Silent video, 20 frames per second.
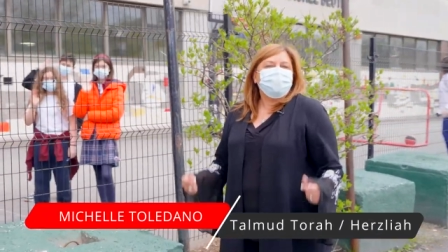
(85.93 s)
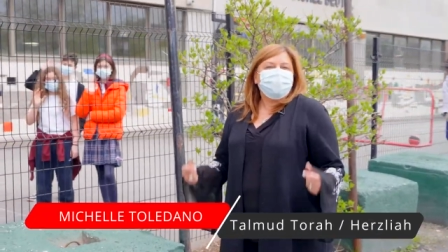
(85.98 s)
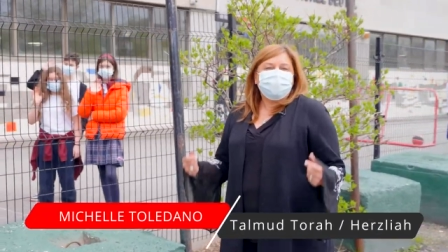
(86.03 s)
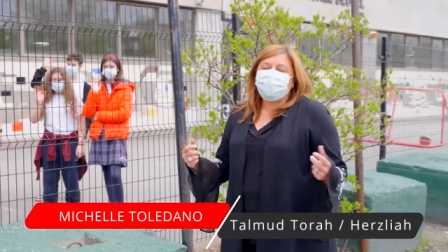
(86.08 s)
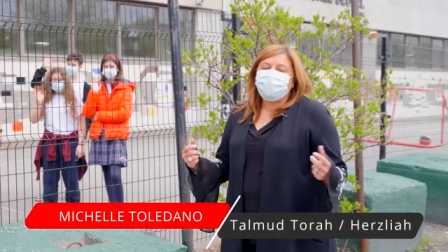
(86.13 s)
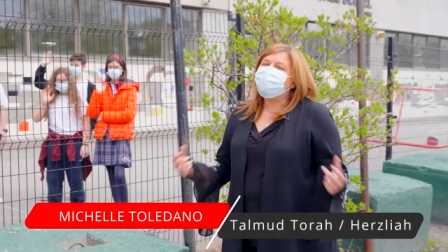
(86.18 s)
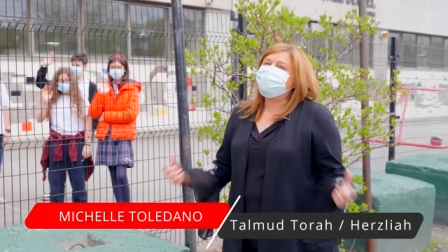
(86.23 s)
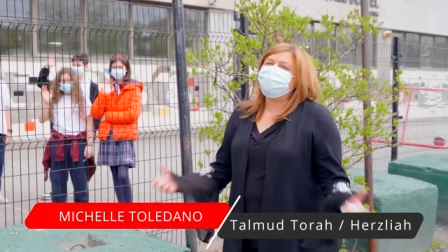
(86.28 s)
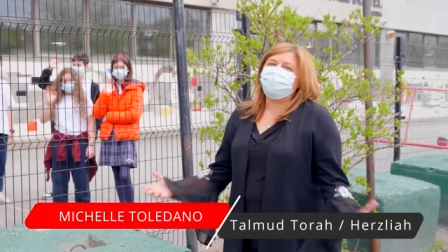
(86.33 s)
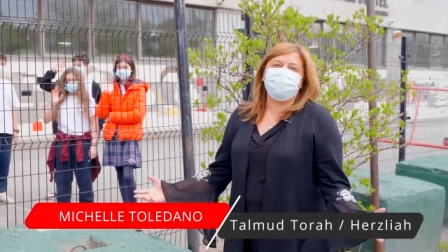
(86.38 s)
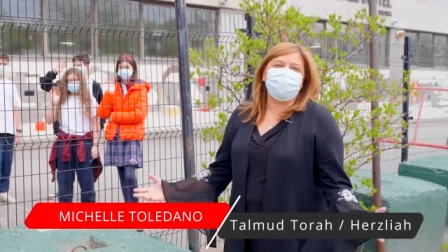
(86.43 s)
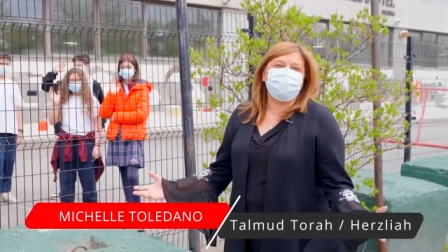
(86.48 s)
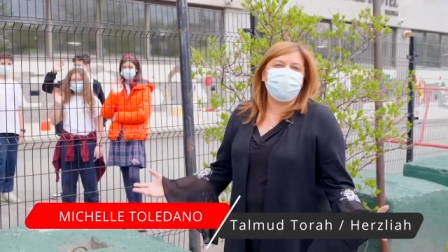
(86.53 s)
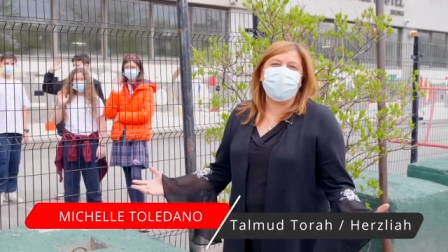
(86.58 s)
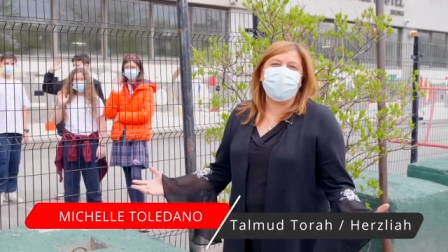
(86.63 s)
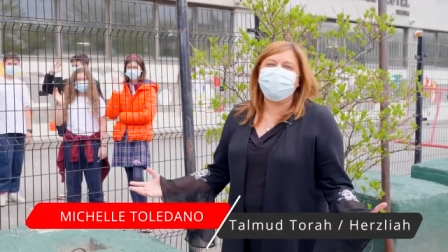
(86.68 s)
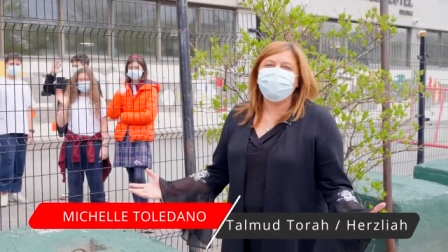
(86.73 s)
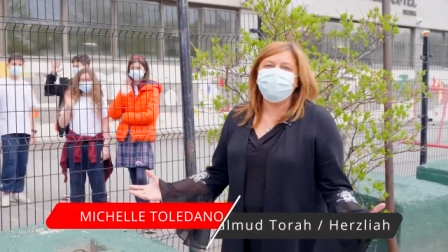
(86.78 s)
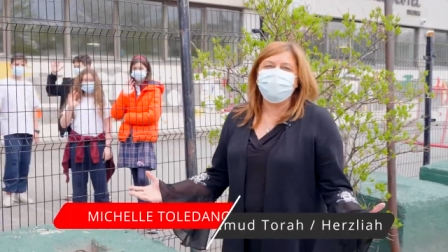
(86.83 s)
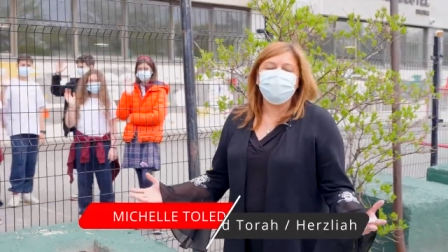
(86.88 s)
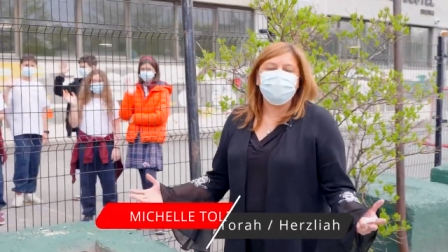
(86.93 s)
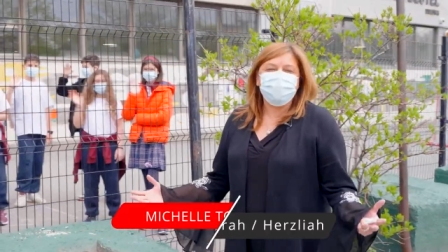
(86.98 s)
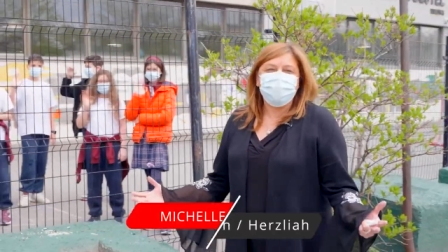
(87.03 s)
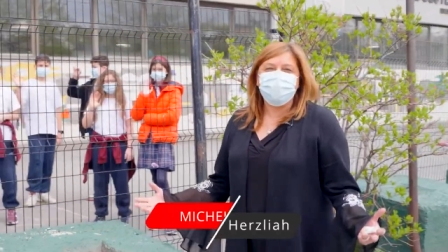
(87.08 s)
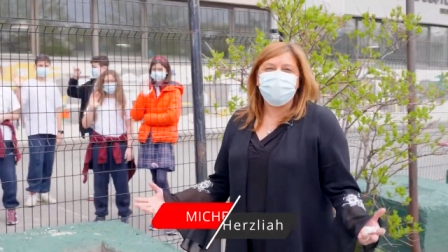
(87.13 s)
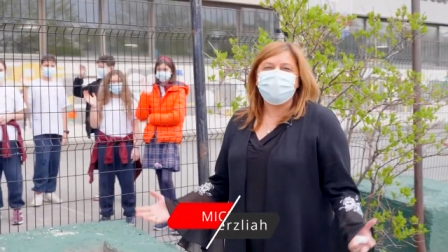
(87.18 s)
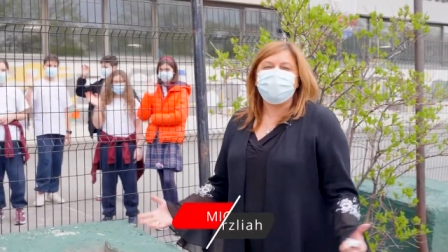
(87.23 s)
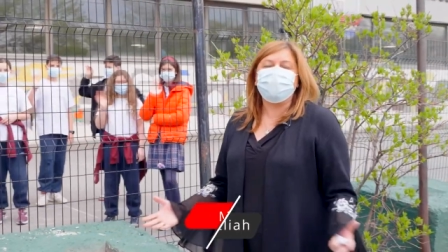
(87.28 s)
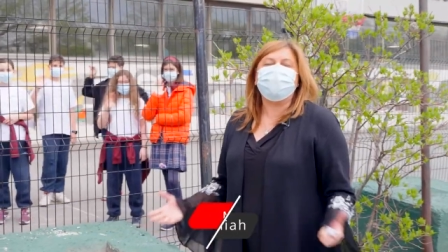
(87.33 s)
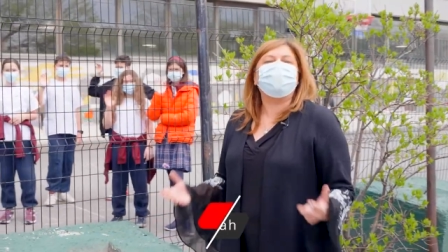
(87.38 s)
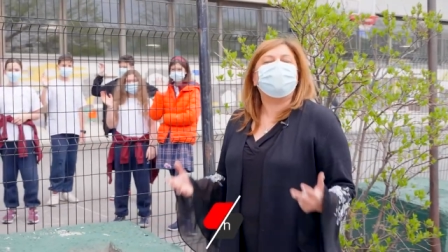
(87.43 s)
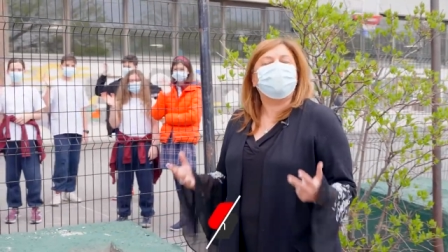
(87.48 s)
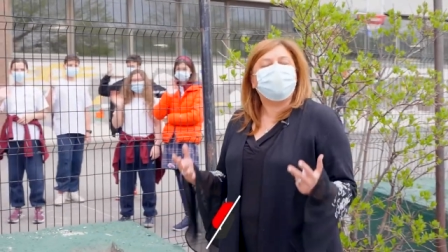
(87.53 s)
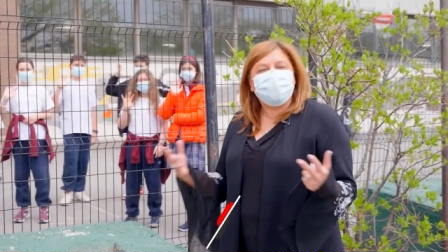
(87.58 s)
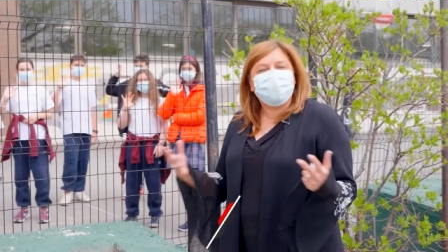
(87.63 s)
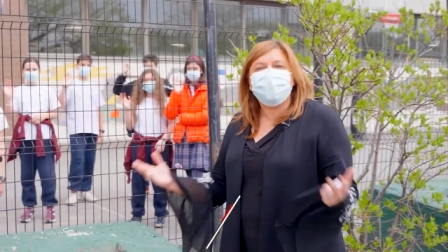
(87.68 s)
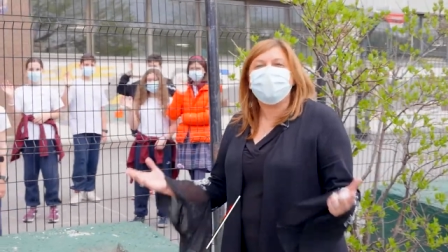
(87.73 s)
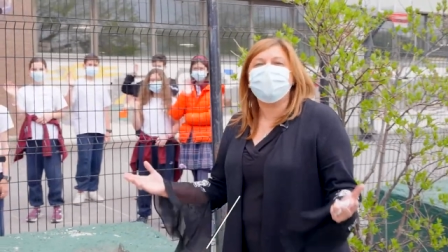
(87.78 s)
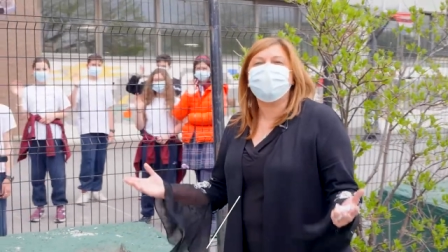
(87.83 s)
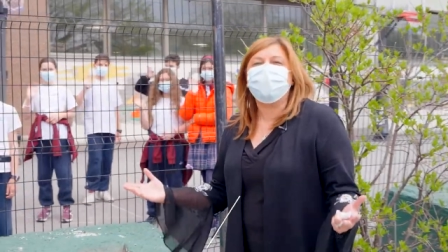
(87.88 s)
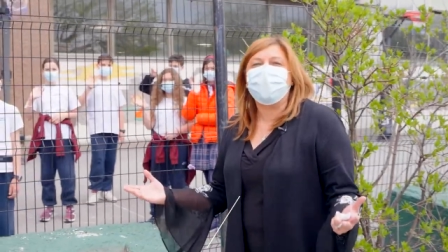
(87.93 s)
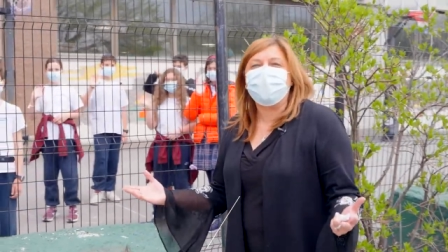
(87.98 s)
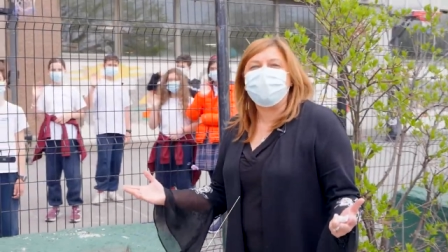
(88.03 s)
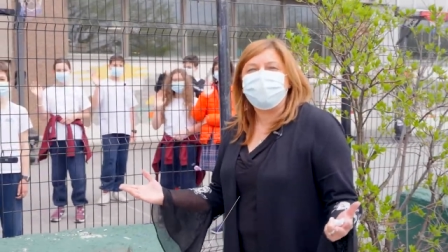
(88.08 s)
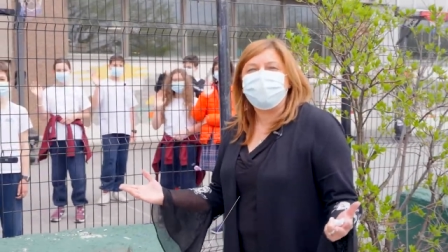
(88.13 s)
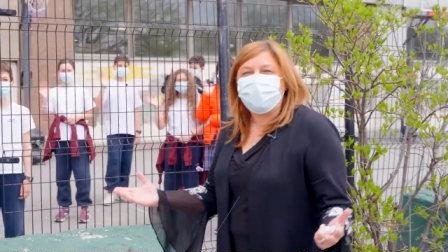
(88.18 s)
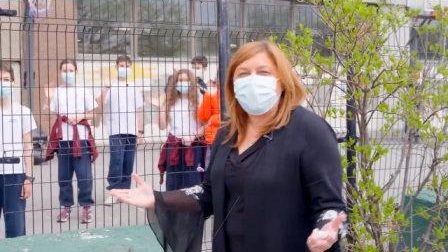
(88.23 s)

Let's get back to normal. Please get